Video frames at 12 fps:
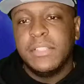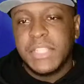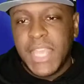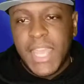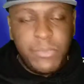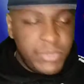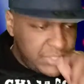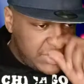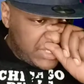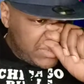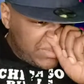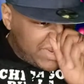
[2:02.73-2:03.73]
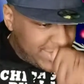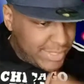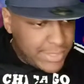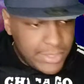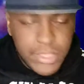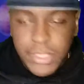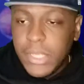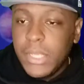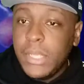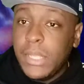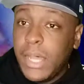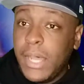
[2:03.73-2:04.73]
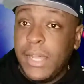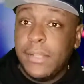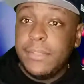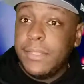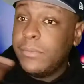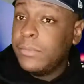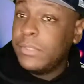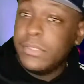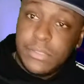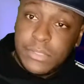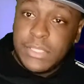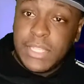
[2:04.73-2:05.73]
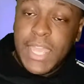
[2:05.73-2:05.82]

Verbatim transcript: it's a game we should have won. Uh, the the